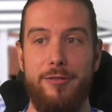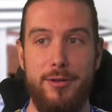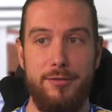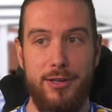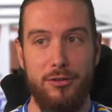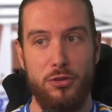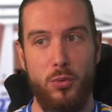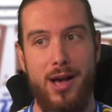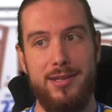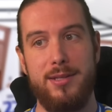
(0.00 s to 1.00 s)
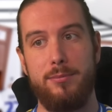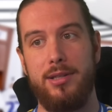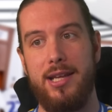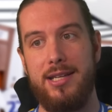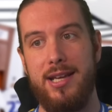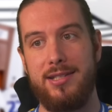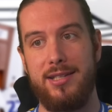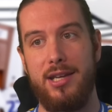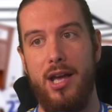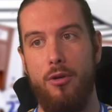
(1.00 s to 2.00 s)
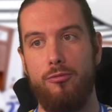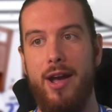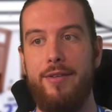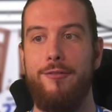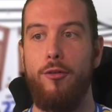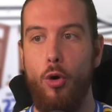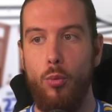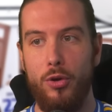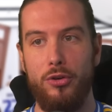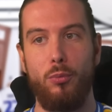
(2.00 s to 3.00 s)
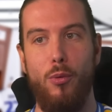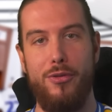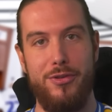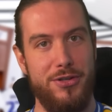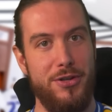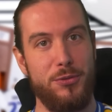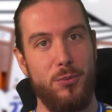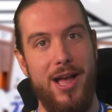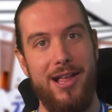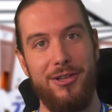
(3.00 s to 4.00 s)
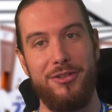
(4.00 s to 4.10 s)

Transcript: midfielder twice, and played as a right forward once as well.